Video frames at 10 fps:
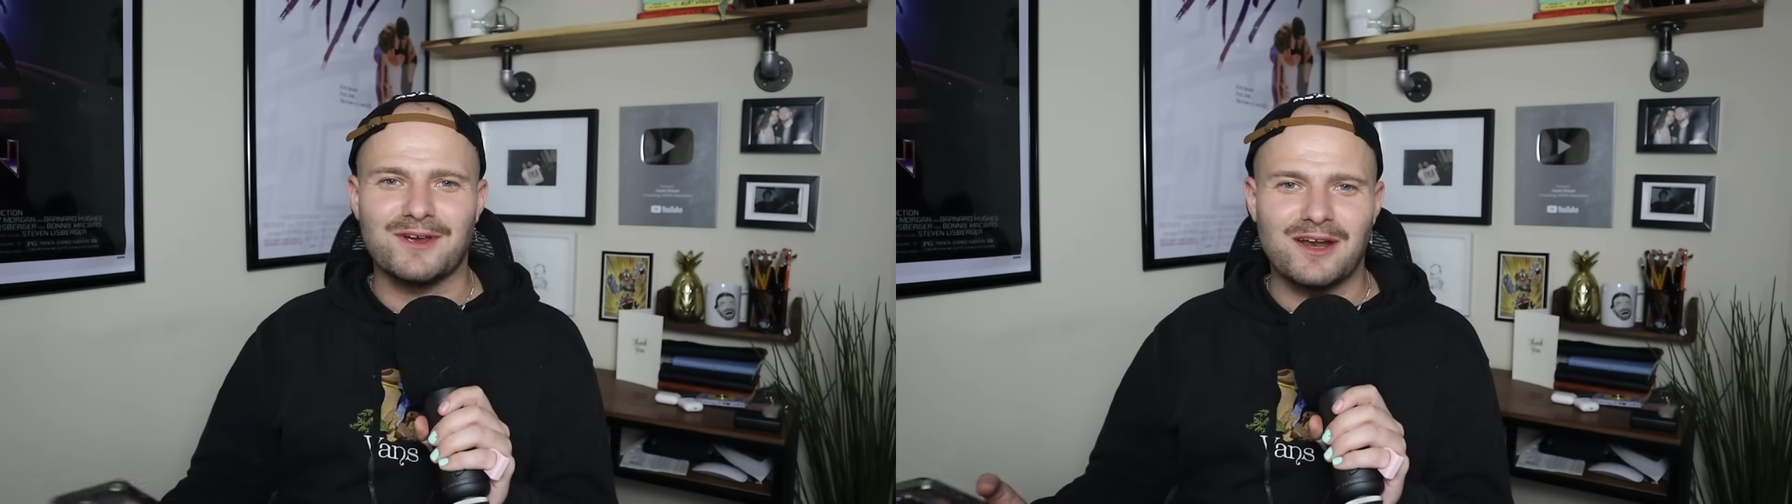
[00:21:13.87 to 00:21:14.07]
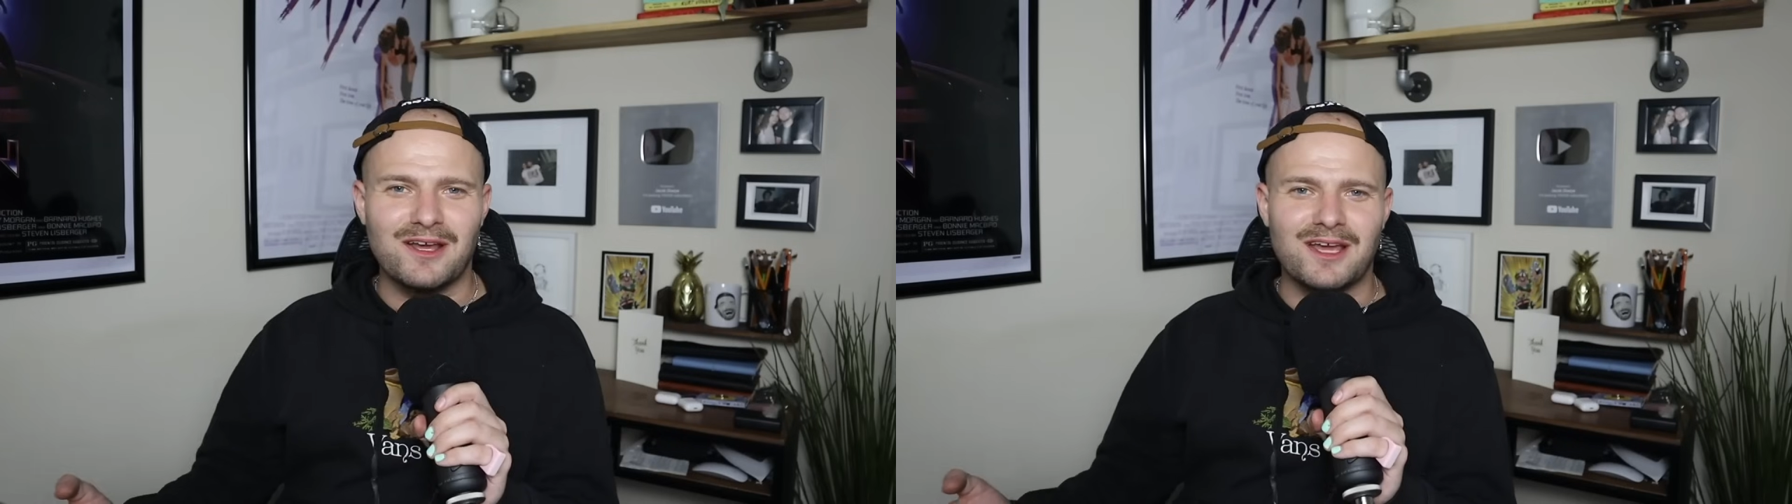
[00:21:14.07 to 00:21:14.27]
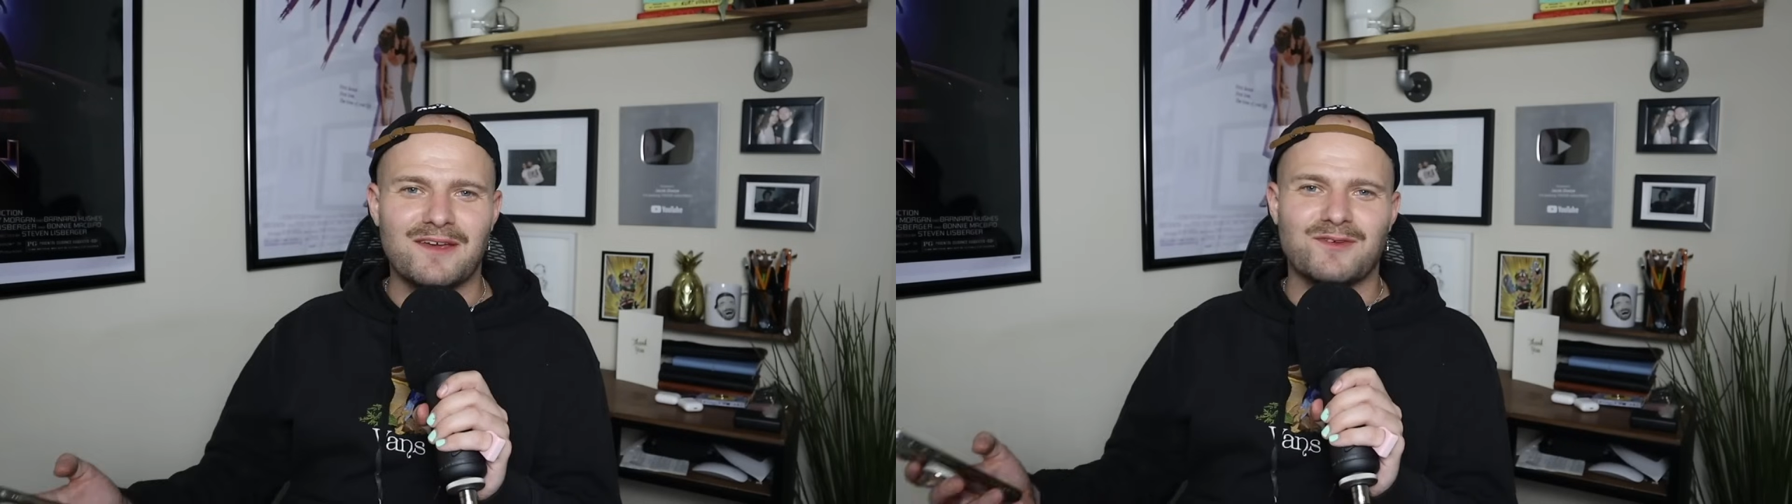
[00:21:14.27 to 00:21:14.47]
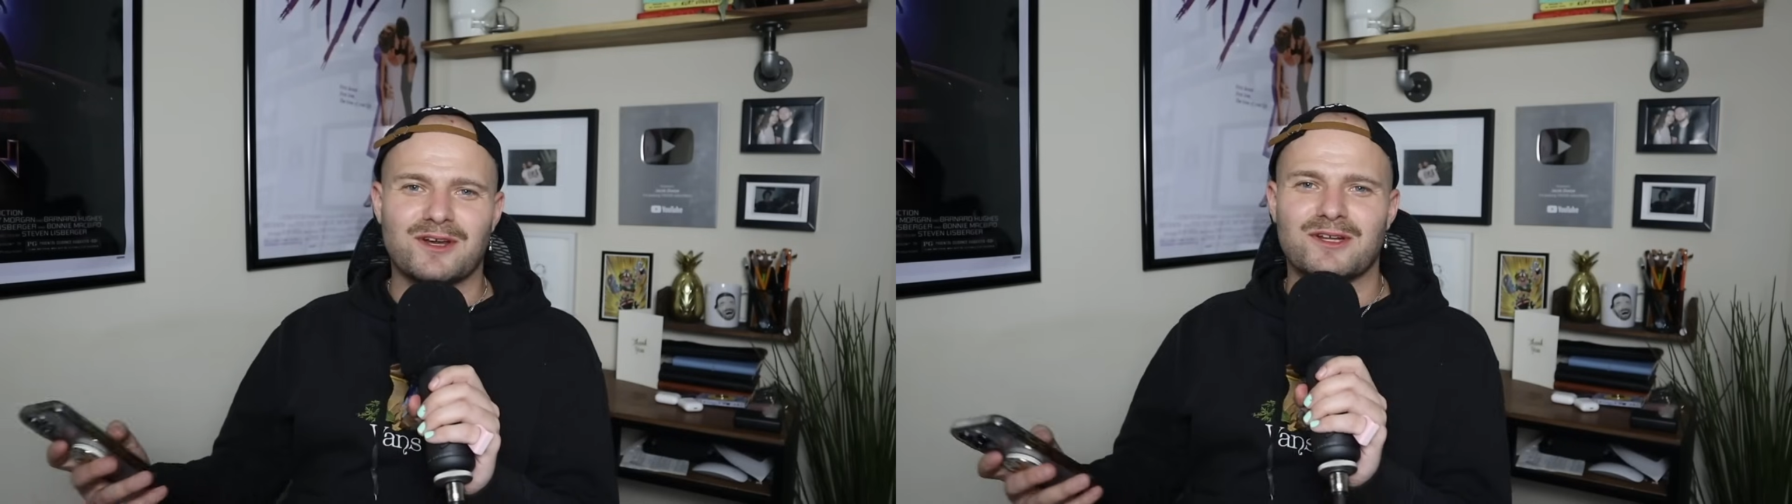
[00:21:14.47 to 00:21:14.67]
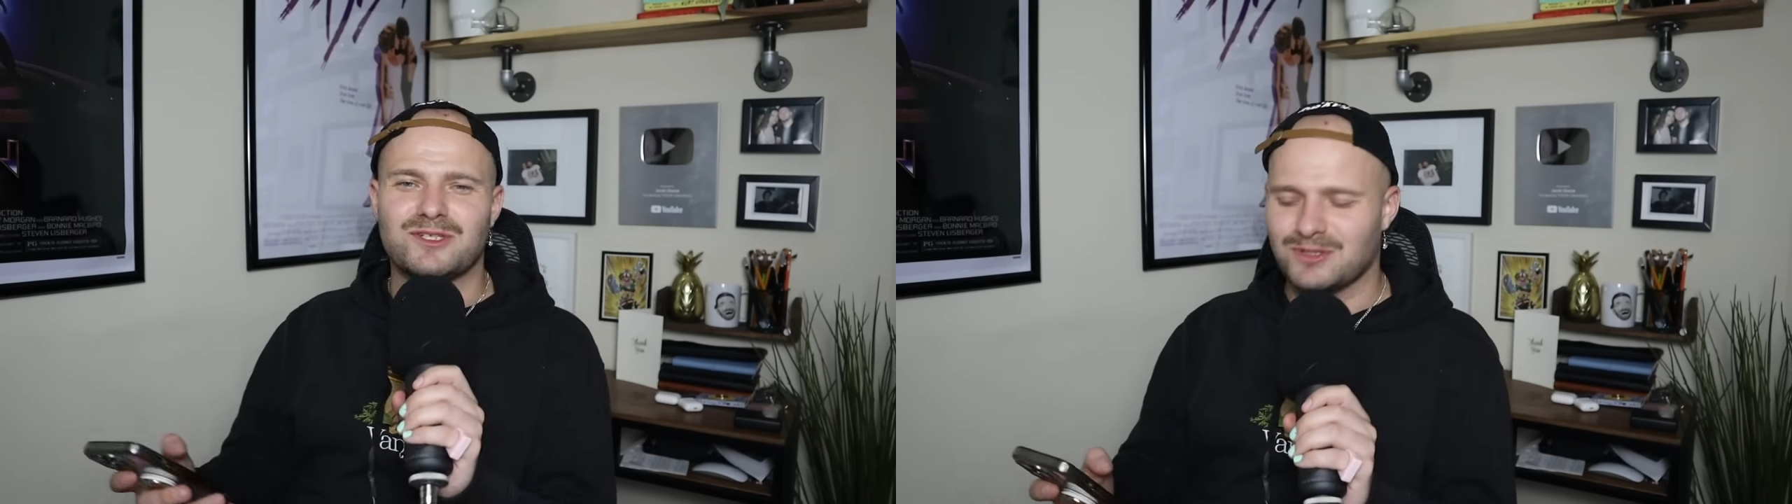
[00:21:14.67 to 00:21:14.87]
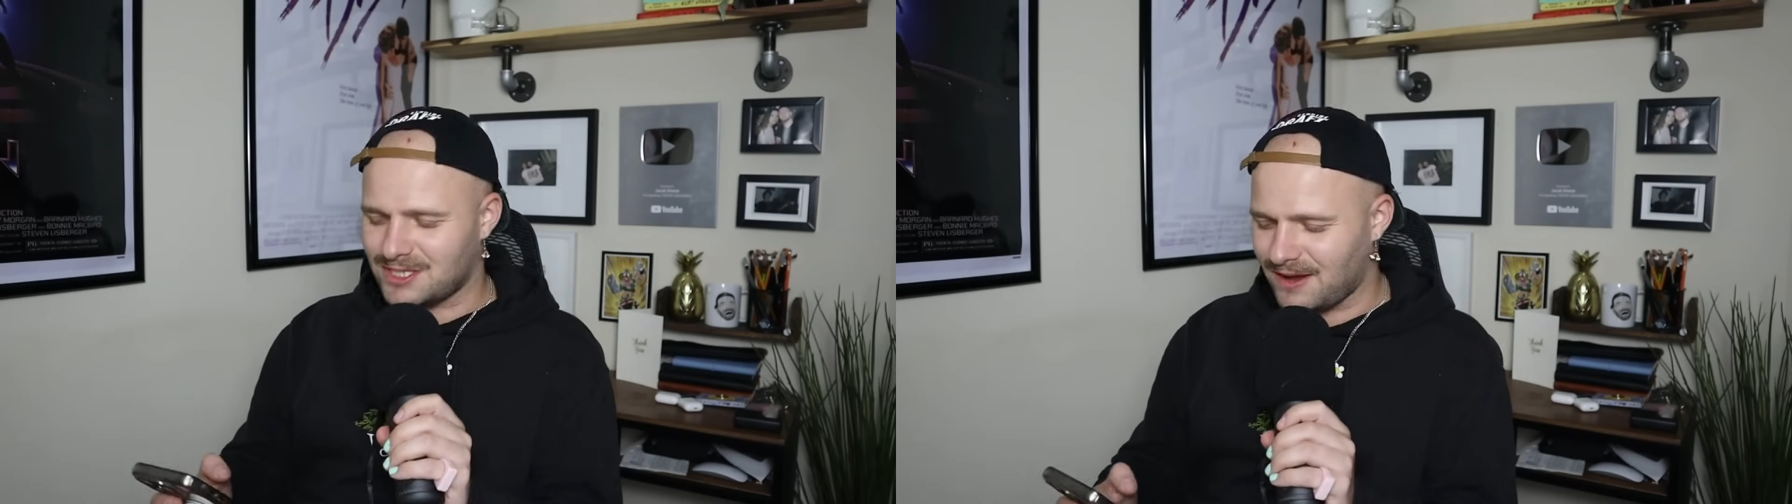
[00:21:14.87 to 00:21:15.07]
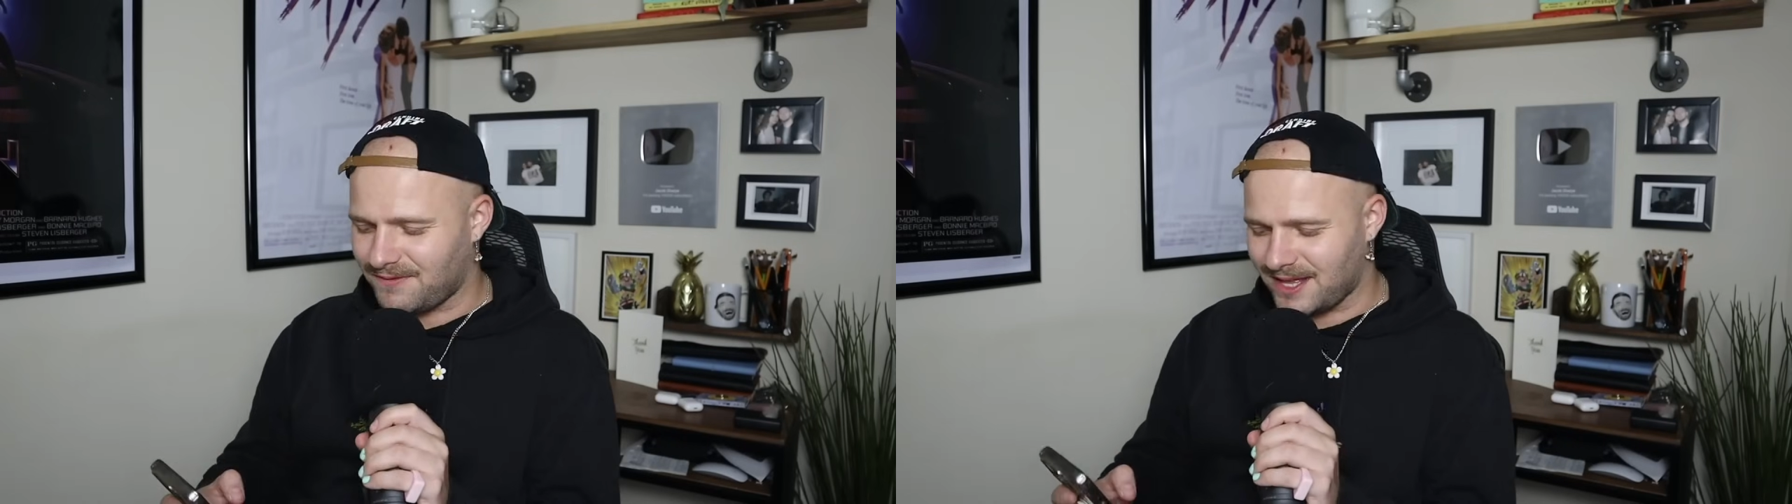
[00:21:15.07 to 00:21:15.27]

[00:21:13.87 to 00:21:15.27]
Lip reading: you're gonna do stuff